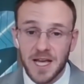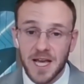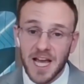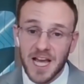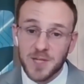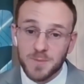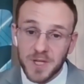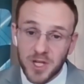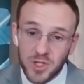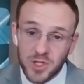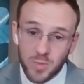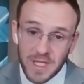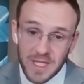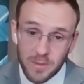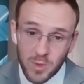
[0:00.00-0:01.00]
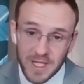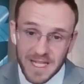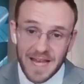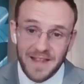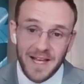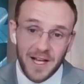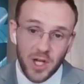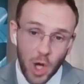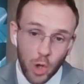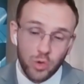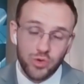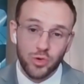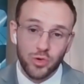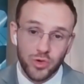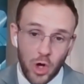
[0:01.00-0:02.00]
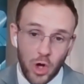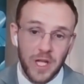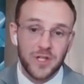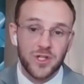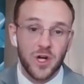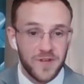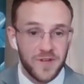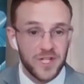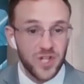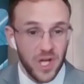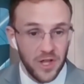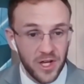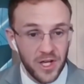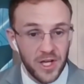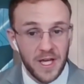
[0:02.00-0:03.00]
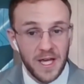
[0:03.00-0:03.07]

it's because we, we gain that cultural knowledge of each other.